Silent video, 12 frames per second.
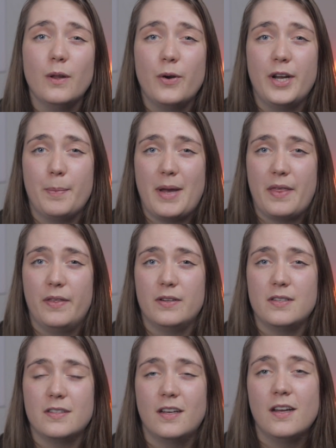learning
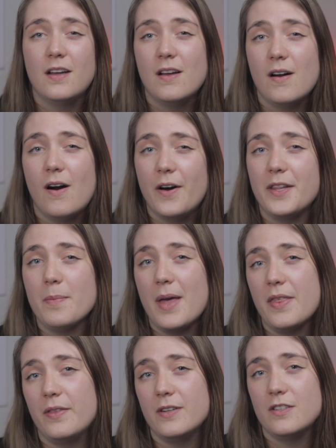methods, other
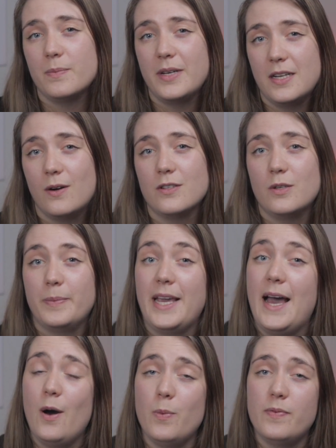methods may also be
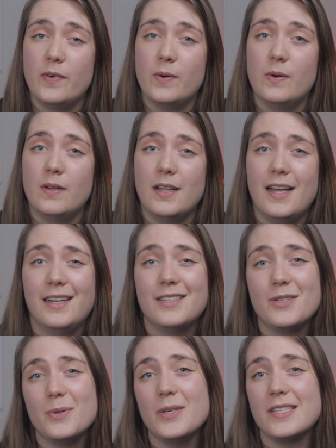helpful.
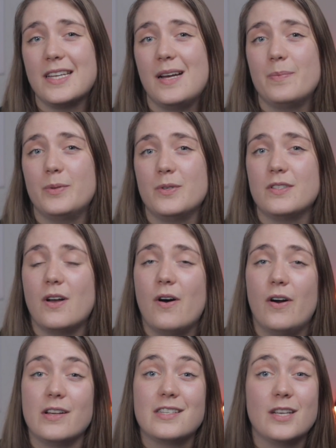And two examples
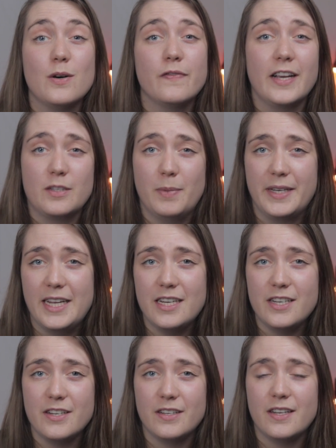are
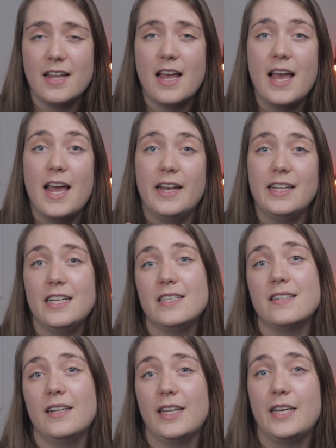self-explanation and
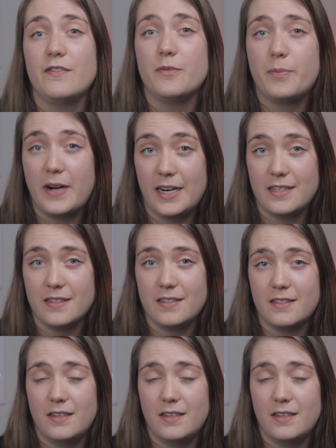interleaved practice.